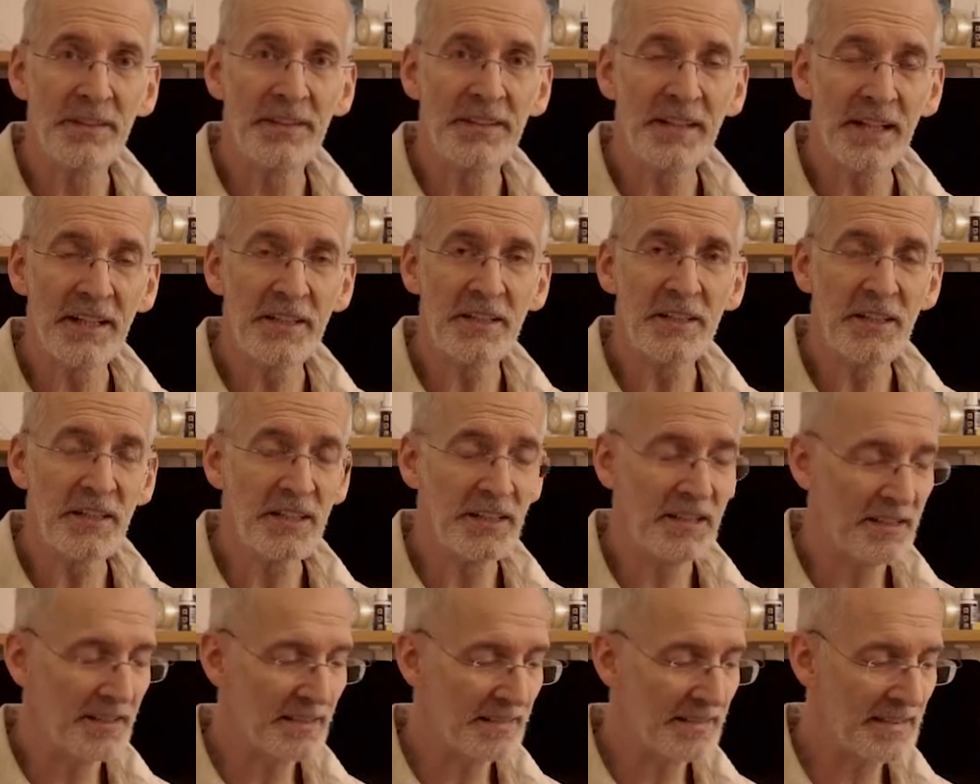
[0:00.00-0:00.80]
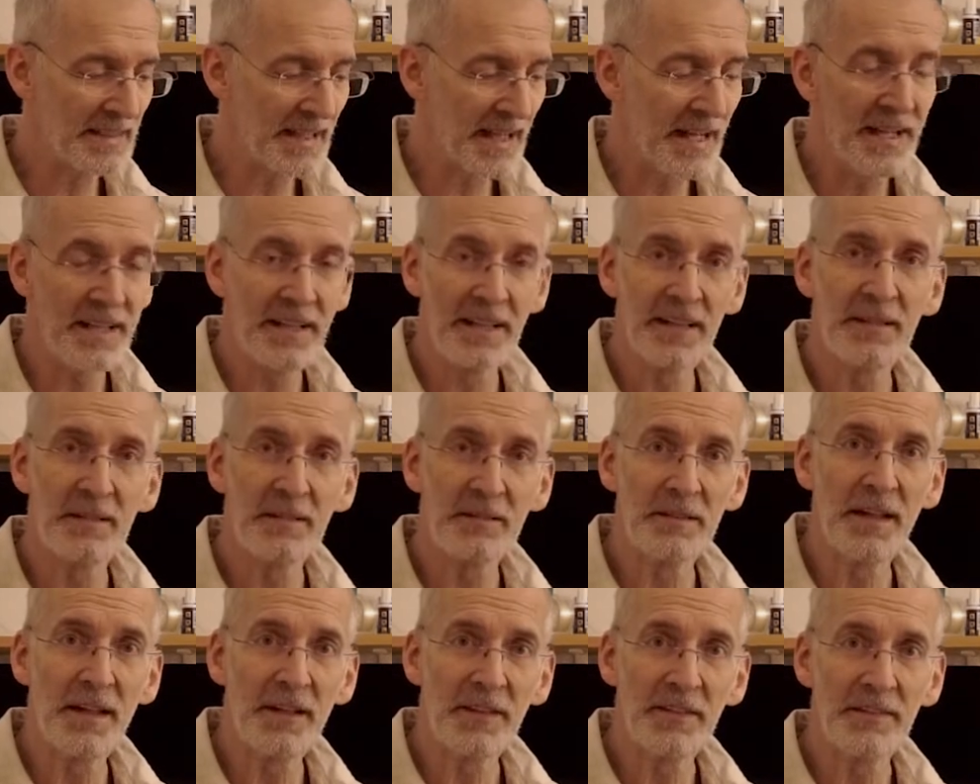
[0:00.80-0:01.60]
touching the slider
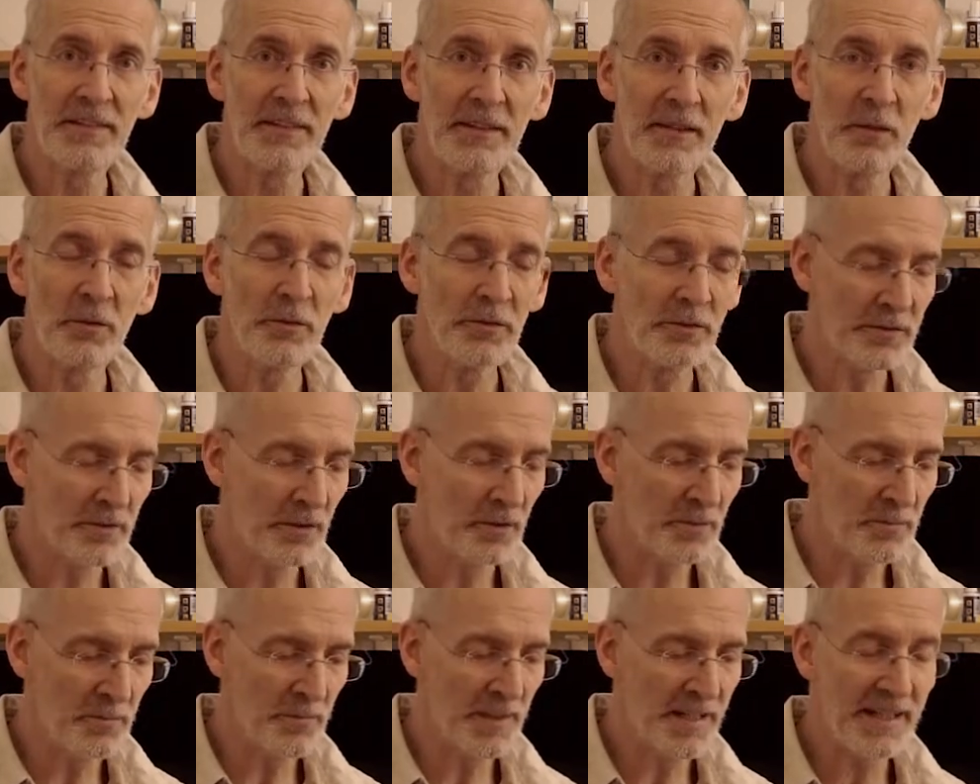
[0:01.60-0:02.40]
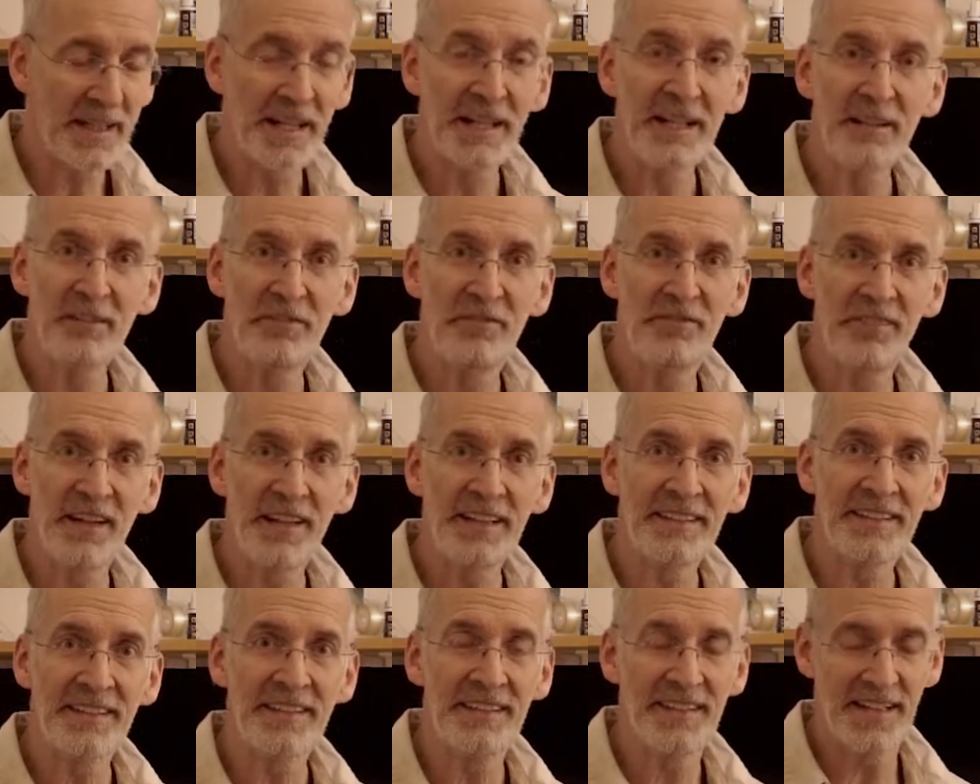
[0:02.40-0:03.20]
and don't make any
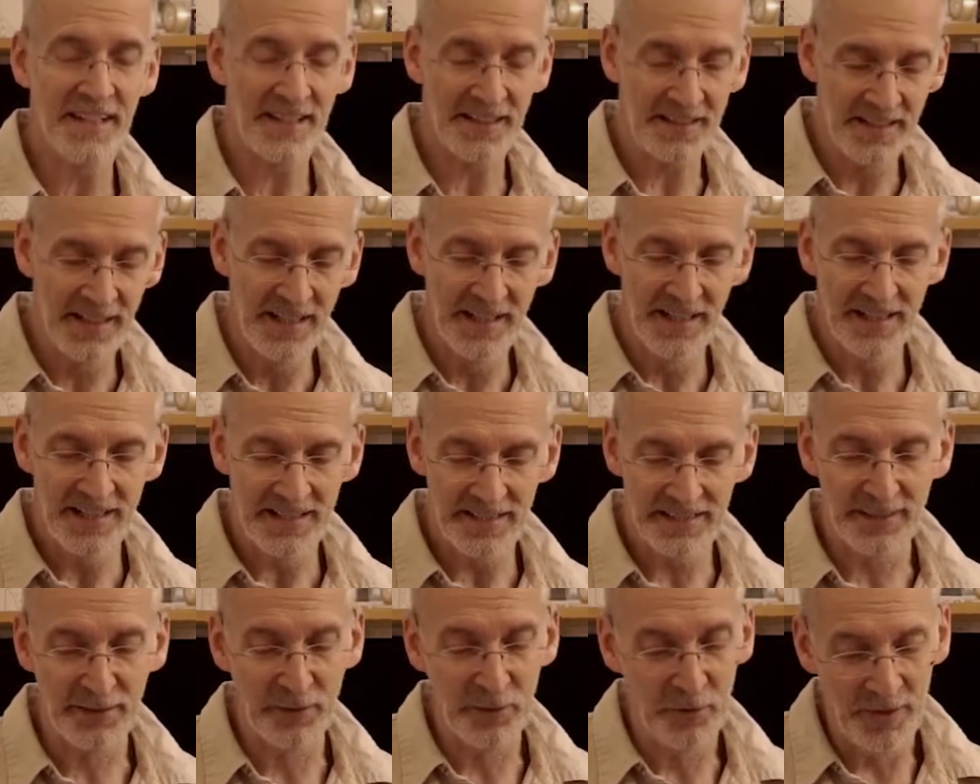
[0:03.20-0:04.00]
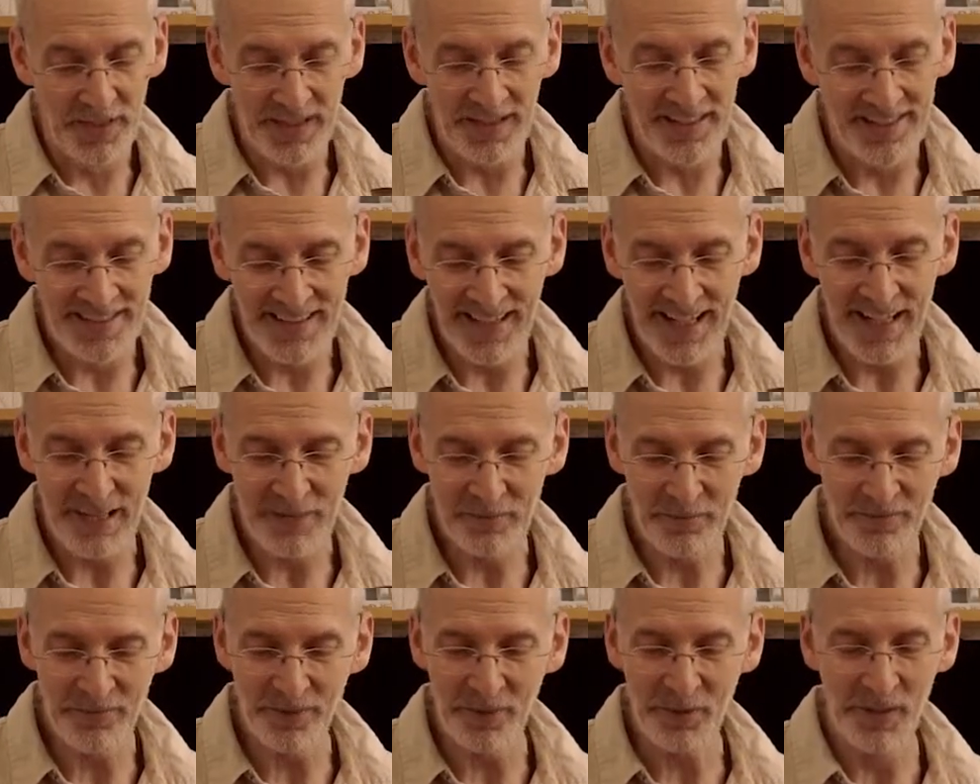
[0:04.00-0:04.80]
fat there. It's really
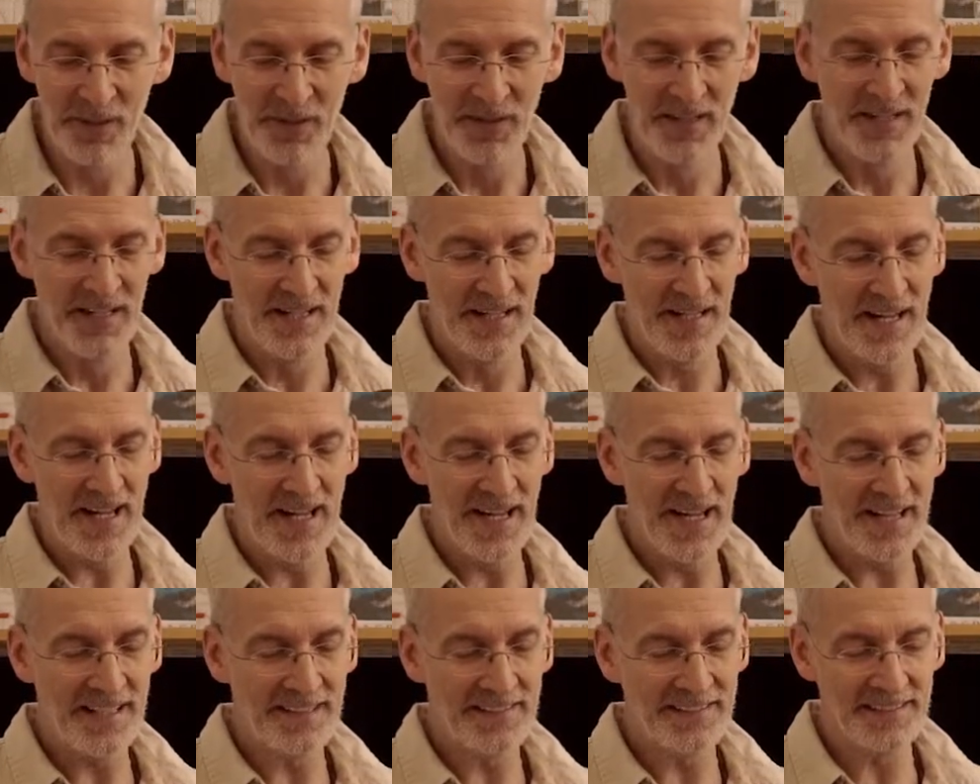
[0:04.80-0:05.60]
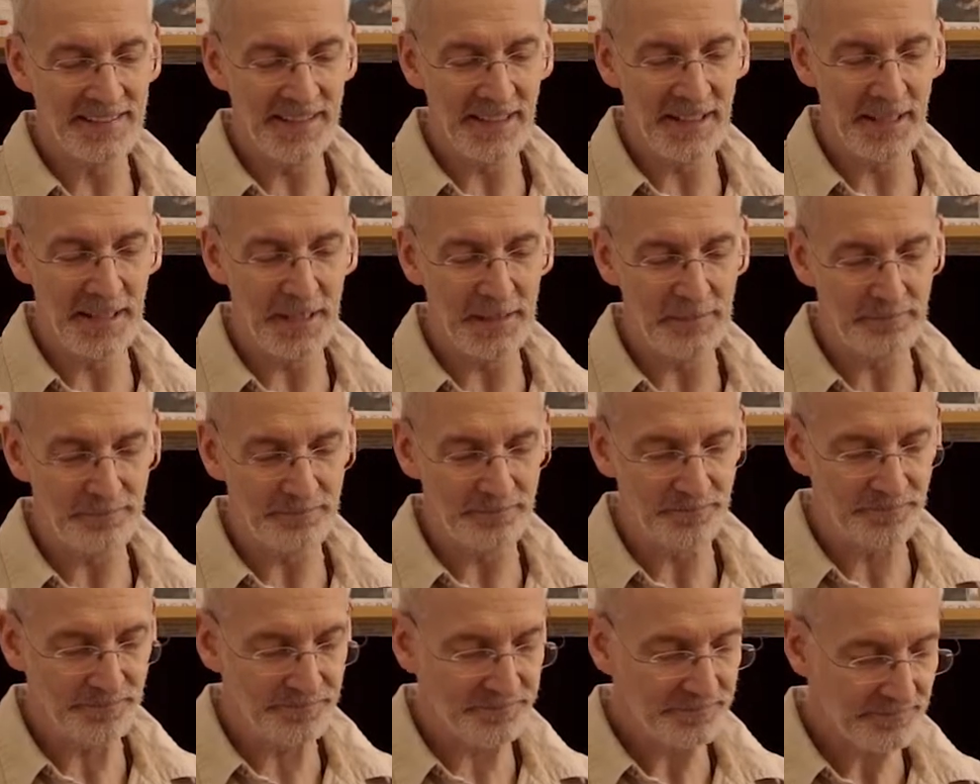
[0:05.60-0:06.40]
helpful. And
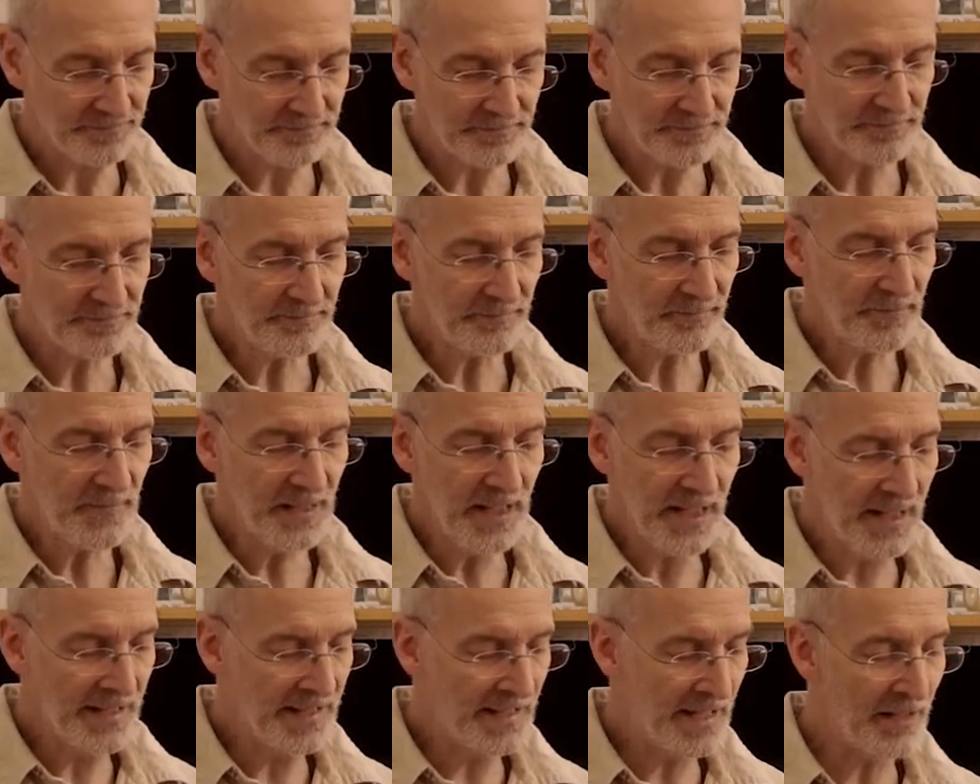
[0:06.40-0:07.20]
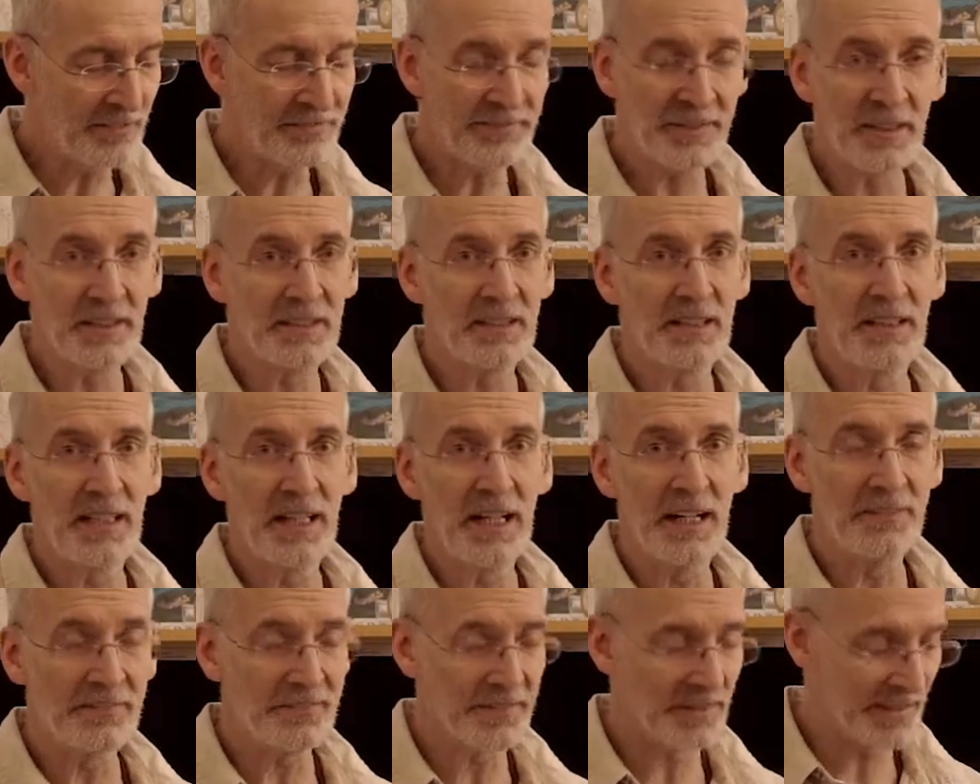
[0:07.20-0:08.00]
after
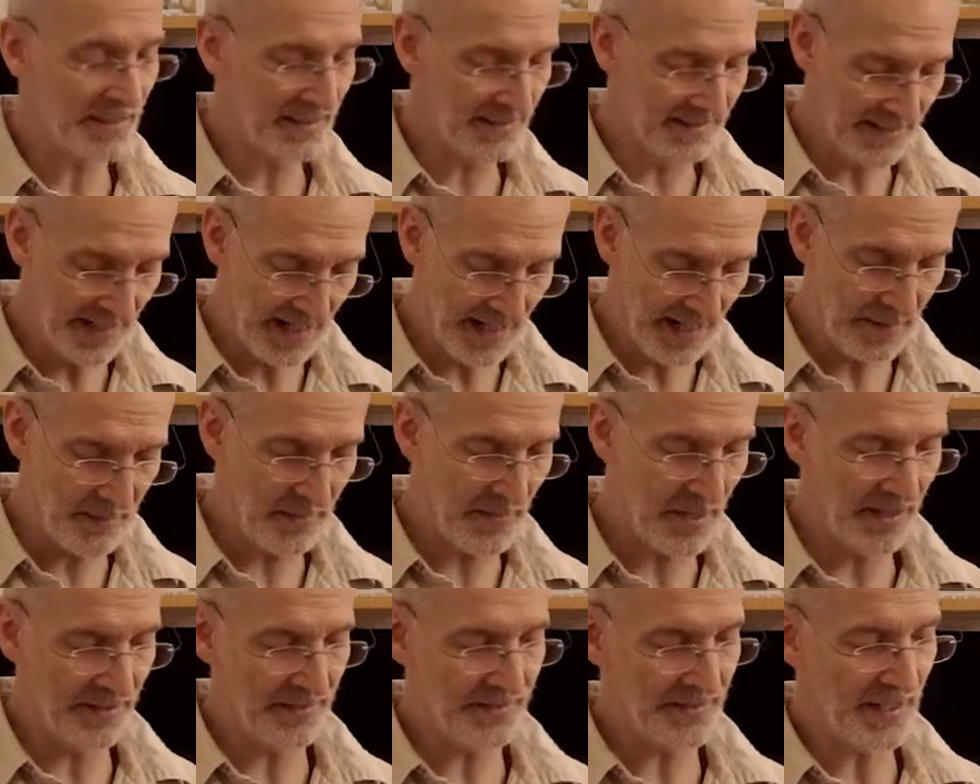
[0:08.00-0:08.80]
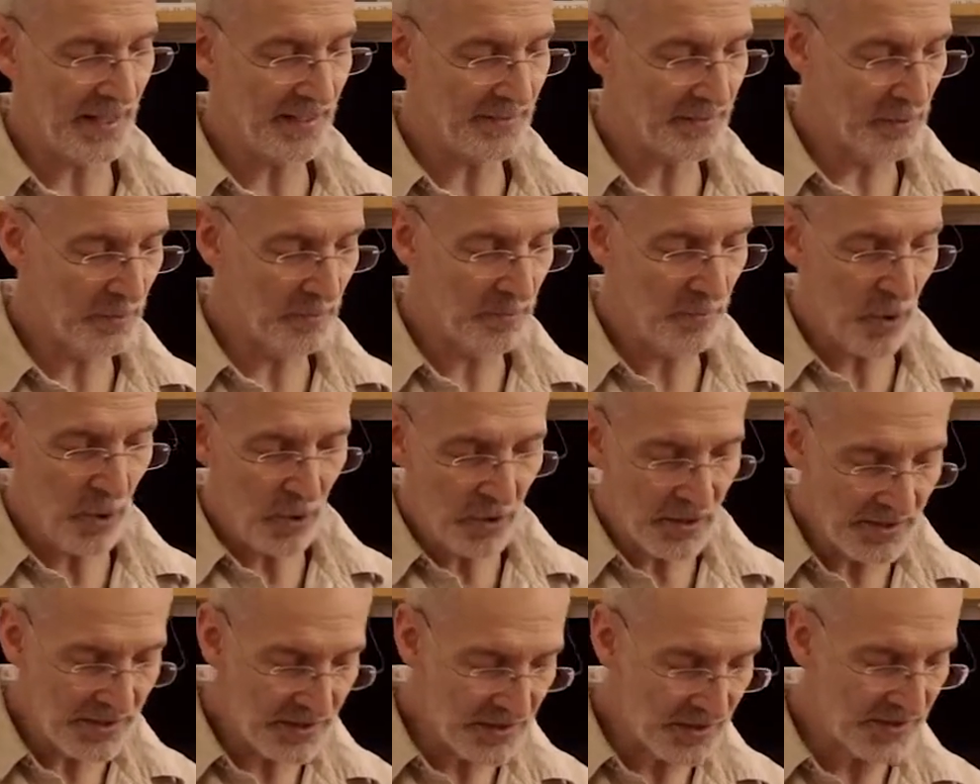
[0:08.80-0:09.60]
a time I start to
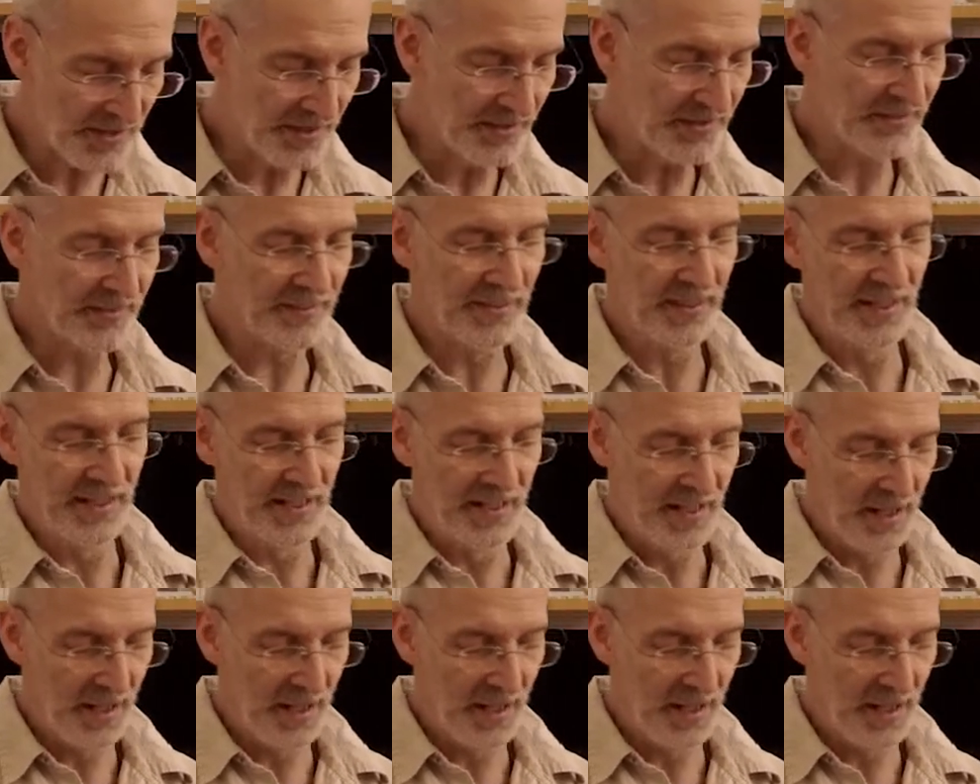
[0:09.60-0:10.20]
polish this